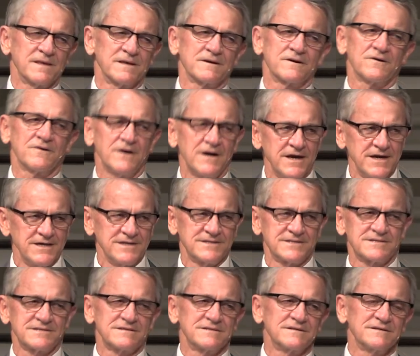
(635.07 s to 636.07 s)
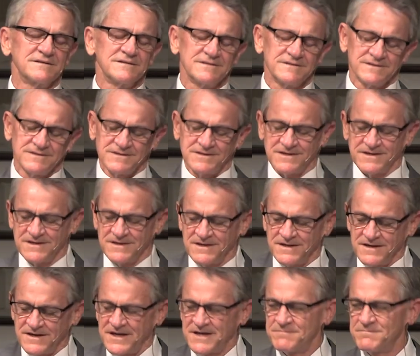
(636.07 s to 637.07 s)
Christ.
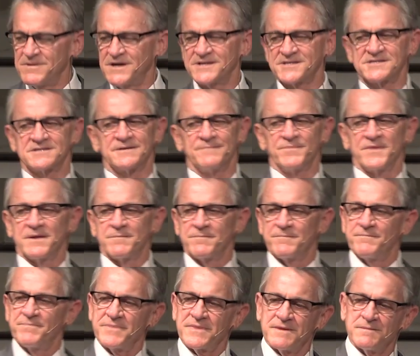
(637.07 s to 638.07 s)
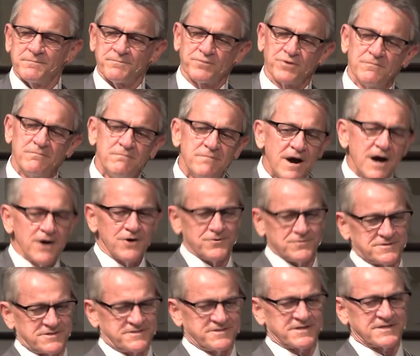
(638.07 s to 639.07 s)
It must
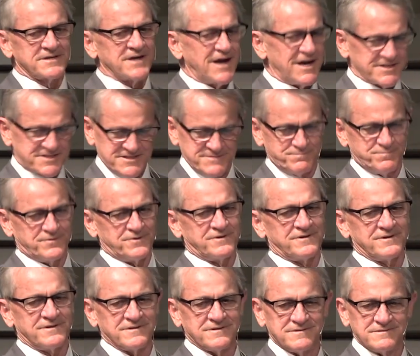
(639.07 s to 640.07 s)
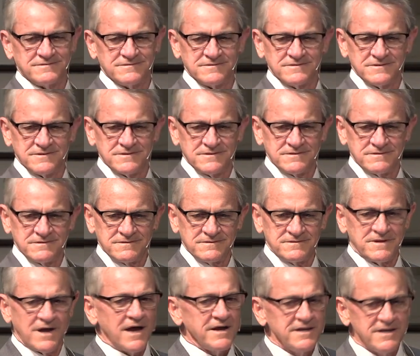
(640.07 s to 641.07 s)
promote the gospel,
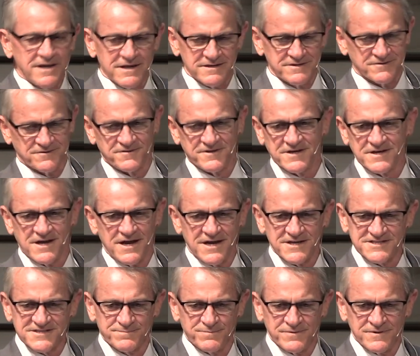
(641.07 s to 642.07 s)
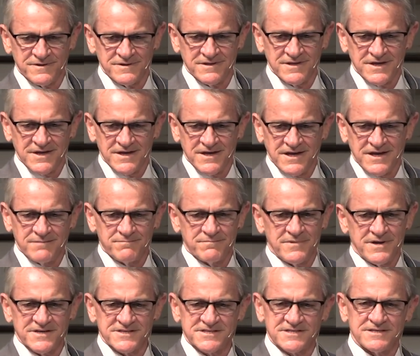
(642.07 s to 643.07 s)
not hinder the gospel. It
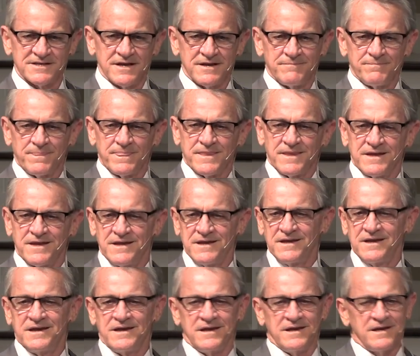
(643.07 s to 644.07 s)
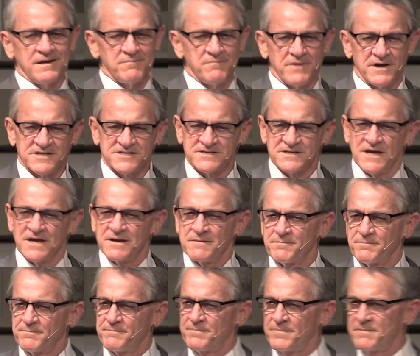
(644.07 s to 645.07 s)
must, it must
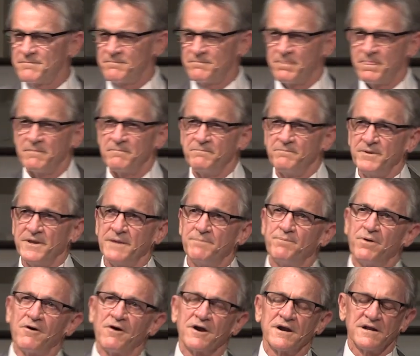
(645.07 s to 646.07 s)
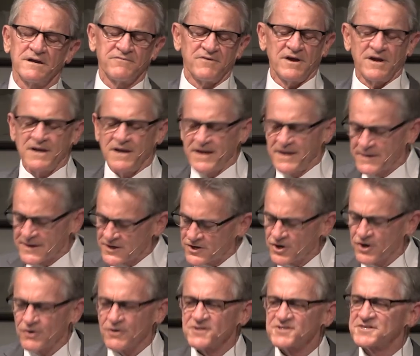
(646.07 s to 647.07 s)
be part of,
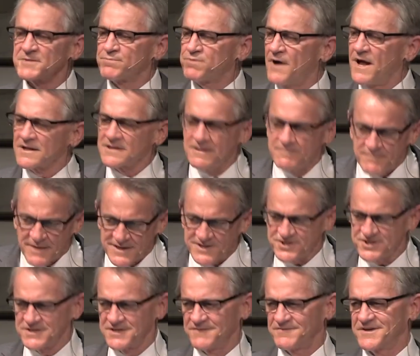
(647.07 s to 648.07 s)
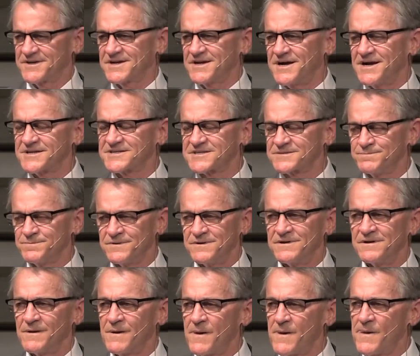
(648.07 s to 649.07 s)
encourage the proclamation of the
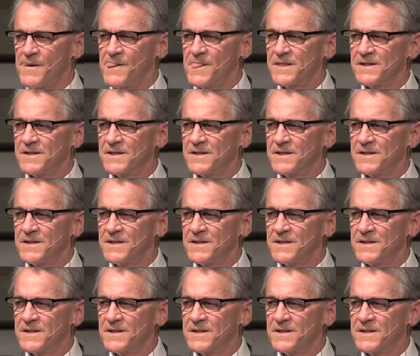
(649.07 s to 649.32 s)
gospel.